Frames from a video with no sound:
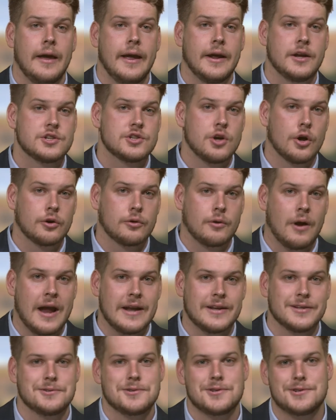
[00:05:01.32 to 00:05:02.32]

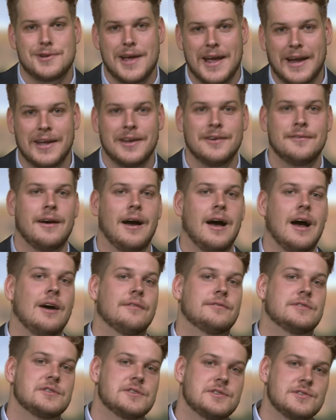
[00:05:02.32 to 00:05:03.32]
Exonerate, second
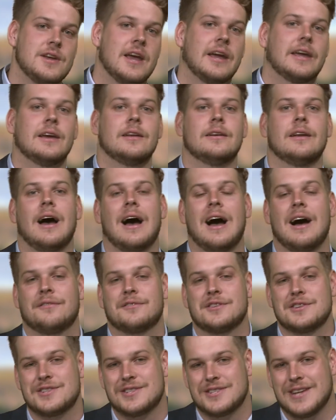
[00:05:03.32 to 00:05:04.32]
after second
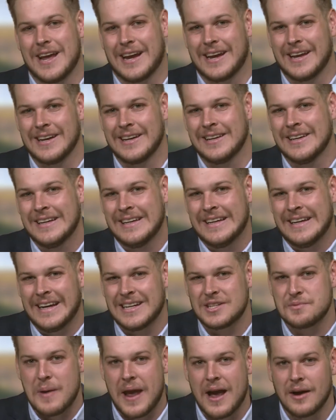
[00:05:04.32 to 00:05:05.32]
after second.
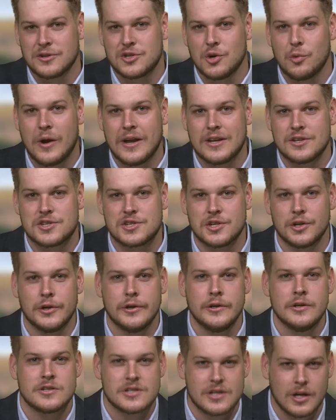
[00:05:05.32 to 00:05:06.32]
It's bound to win
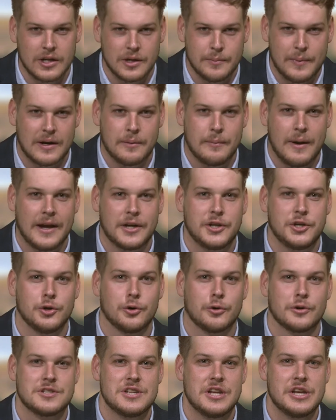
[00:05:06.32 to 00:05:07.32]
soon, so you better make
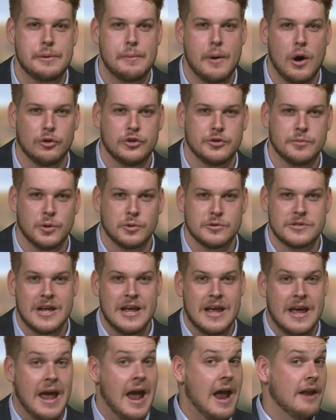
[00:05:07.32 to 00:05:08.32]
sure it's in your multiples.
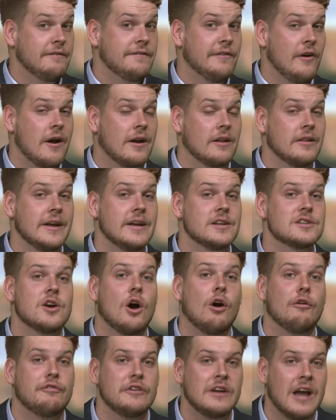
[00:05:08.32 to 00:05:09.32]
And finally,
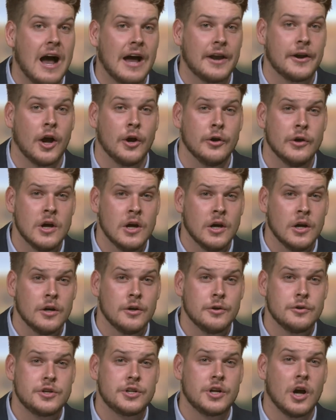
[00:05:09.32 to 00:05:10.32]
Toffiato,
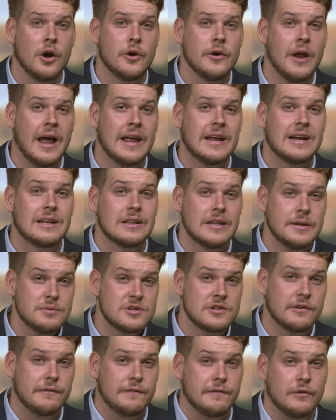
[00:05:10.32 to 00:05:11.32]
who showed a
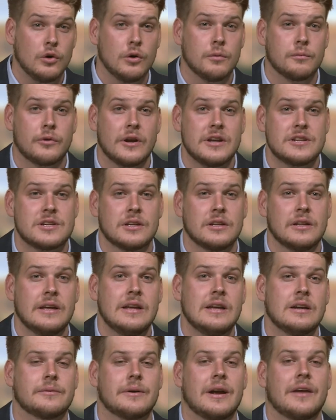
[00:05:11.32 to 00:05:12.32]
glimpse of form
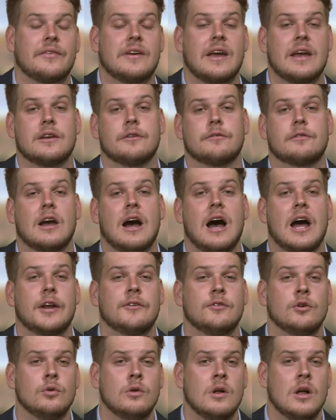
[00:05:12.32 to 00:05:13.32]
recently around the end of
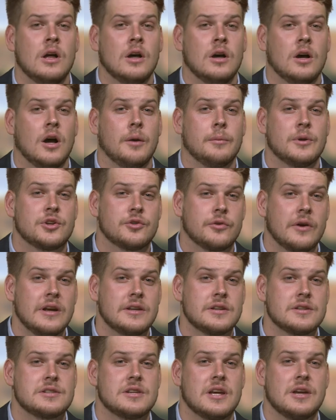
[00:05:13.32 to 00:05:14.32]
Carnival. I'm
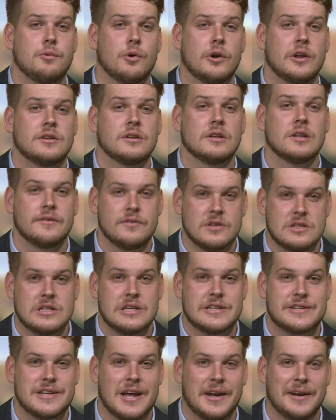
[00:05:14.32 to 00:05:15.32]
intrigued to see what he delivers
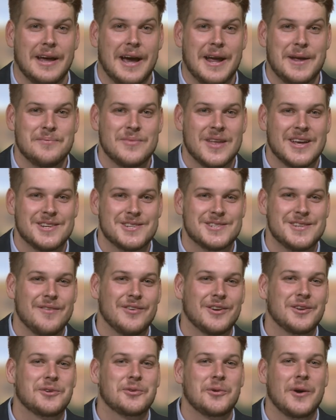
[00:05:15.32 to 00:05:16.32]
this Sunday.
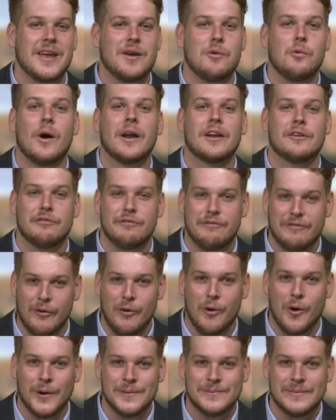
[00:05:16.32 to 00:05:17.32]
7, 3, 1 and
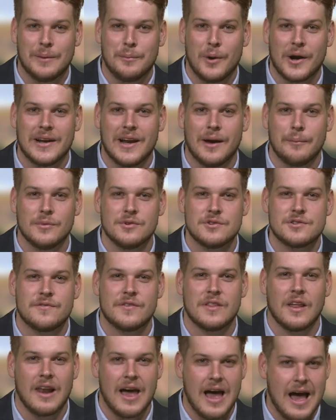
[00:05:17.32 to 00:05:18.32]
4 are my numbers
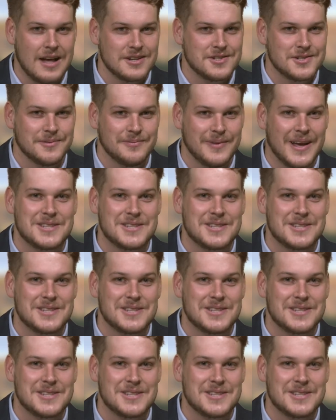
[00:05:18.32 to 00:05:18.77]
for the last.